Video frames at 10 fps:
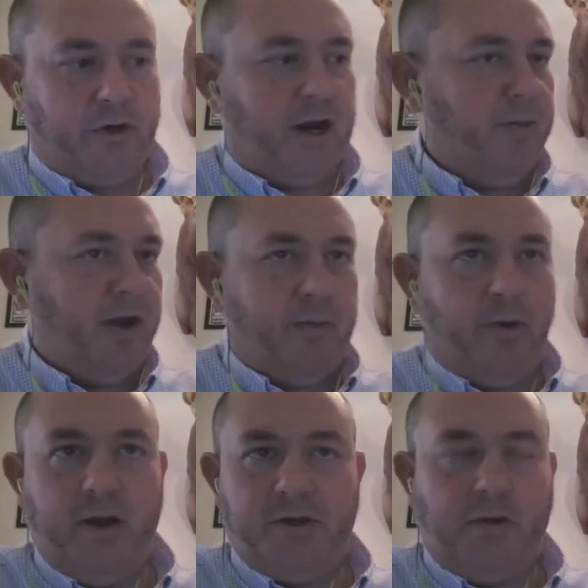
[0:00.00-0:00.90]
trying to pick up
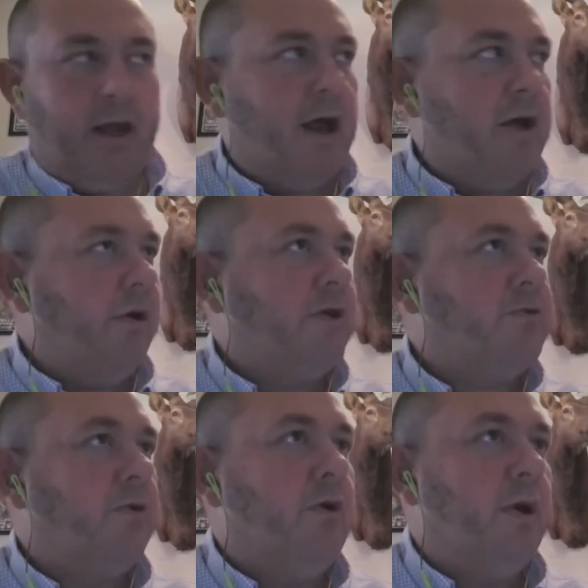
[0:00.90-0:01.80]
rigs or lay down
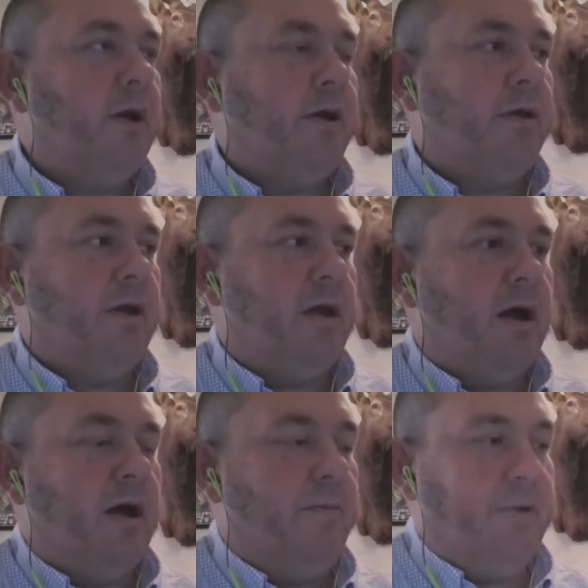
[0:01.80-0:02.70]
rigs real quick,
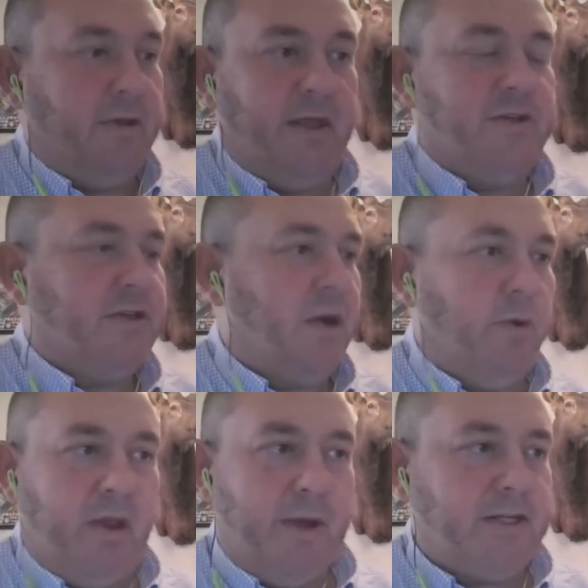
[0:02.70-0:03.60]
things just get
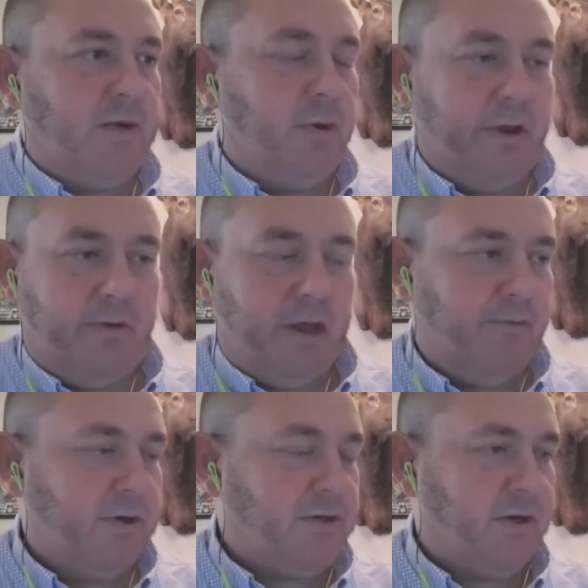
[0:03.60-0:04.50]
really messy, really
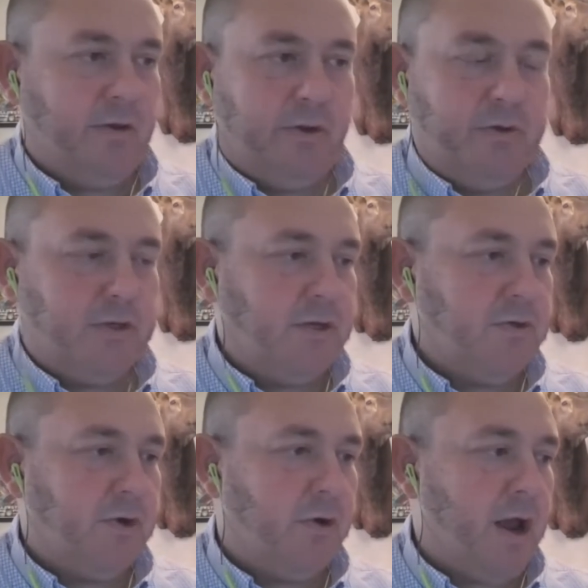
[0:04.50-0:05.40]
inefficient. You lose things
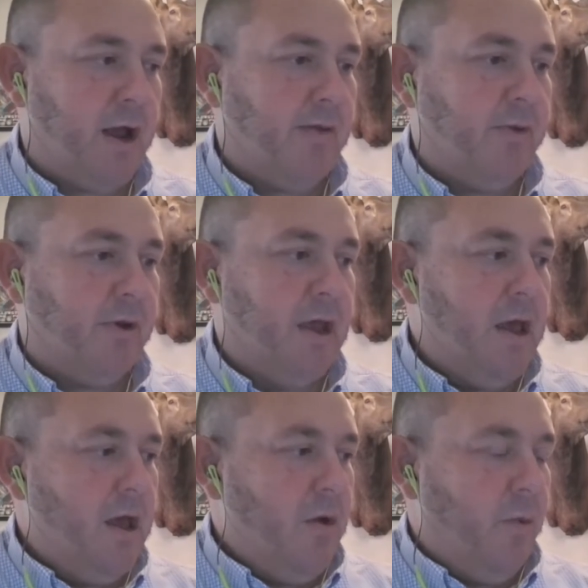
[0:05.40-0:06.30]
through the crack. But
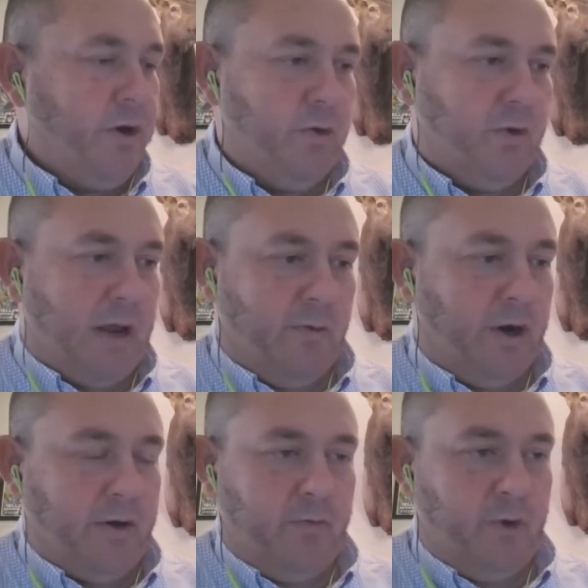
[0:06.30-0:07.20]
when you
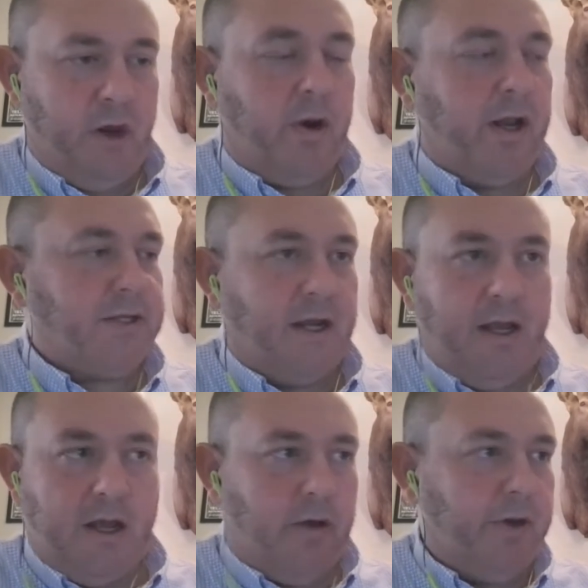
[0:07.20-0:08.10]
run it
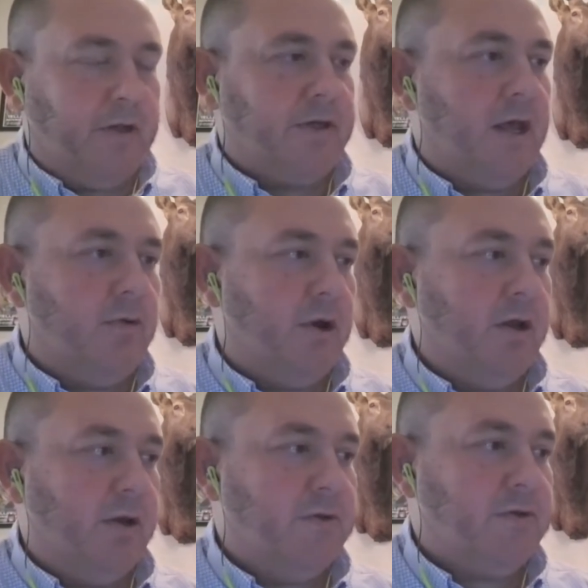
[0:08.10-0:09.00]
steady, call it at 10
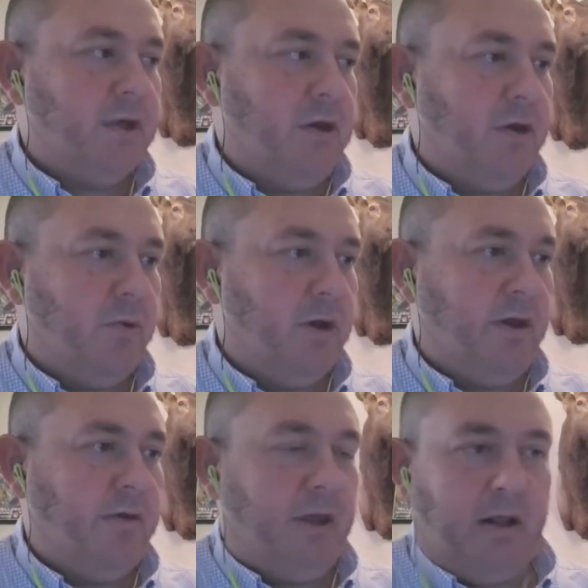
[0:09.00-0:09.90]
rigs, then you can
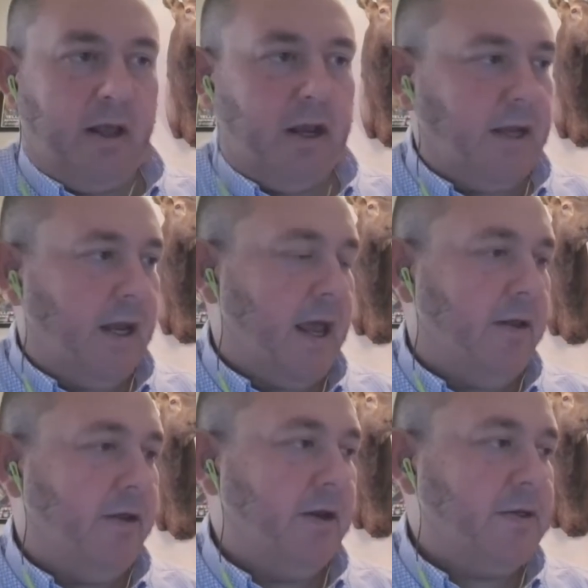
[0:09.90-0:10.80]
really get a lot of data
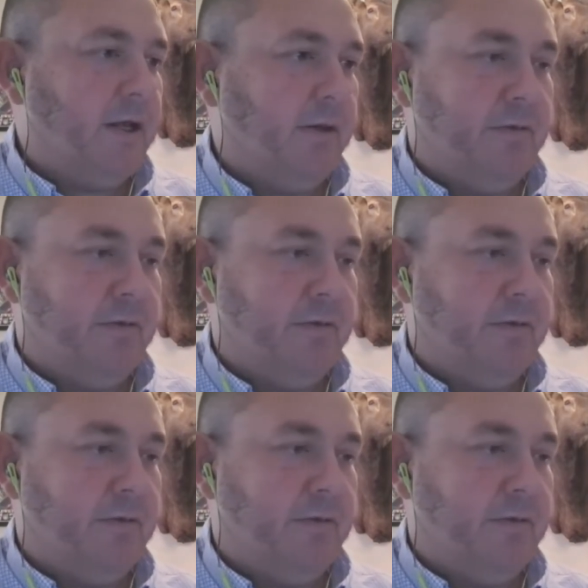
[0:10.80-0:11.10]
analytics